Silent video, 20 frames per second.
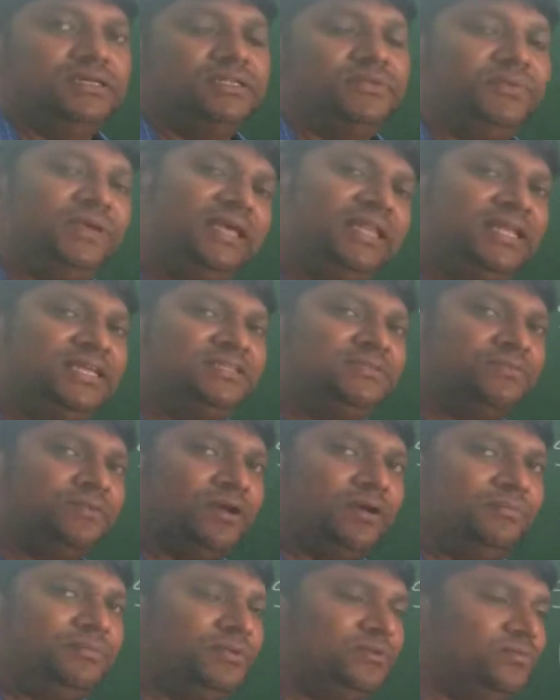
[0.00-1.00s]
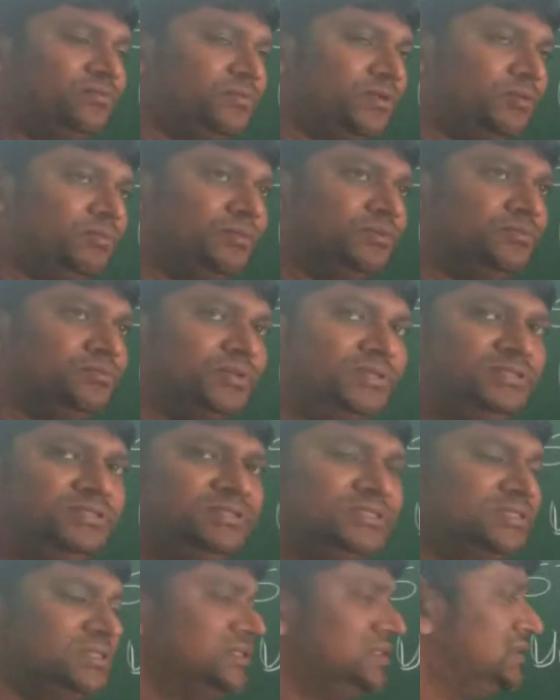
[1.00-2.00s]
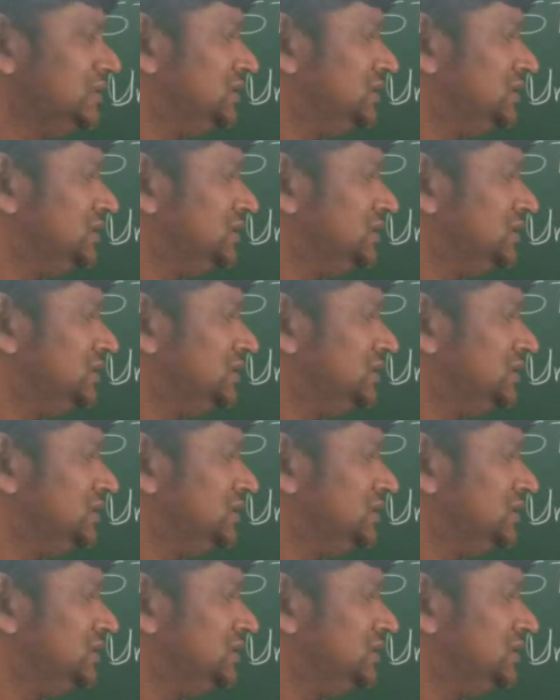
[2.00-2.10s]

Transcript: The various problem means